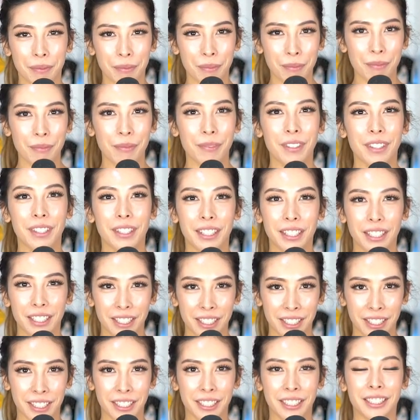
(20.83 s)

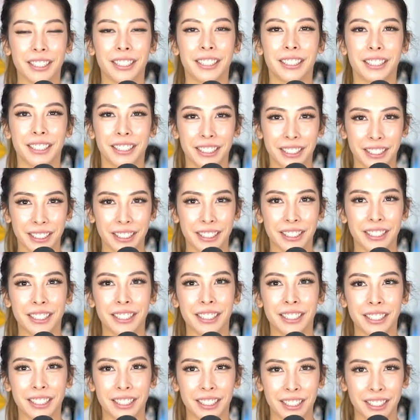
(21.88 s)

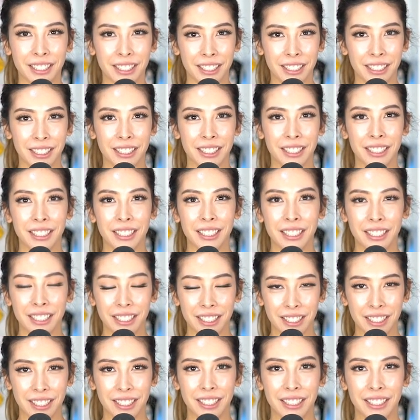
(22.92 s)

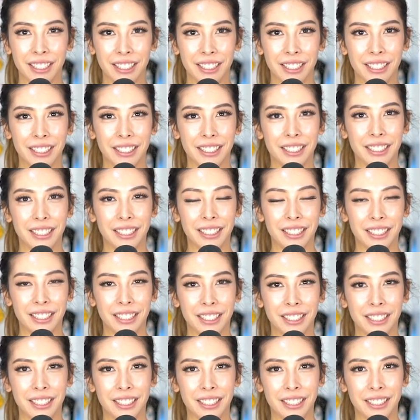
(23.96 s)

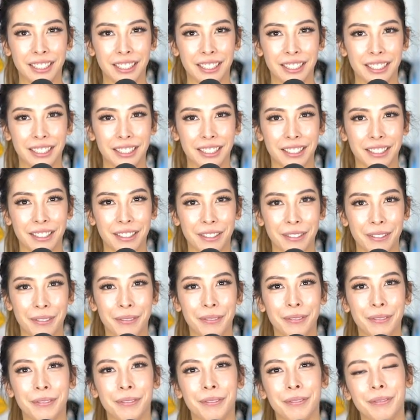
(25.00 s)

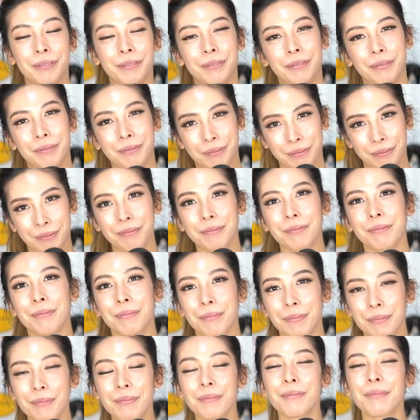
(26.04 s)

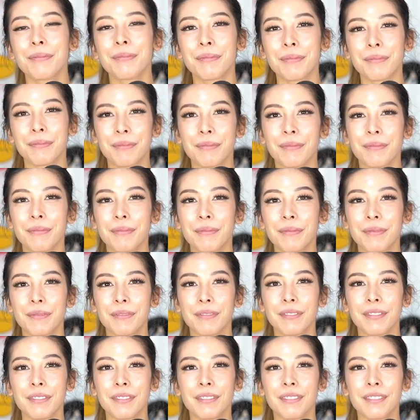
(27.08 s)

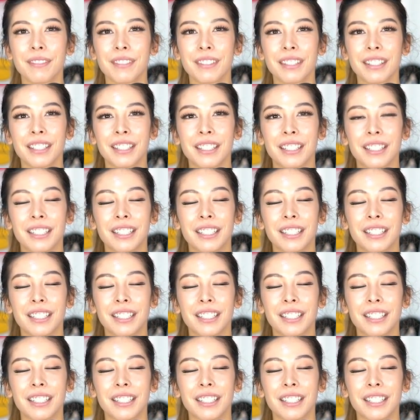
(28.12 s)
No words are spoken by the person on screen.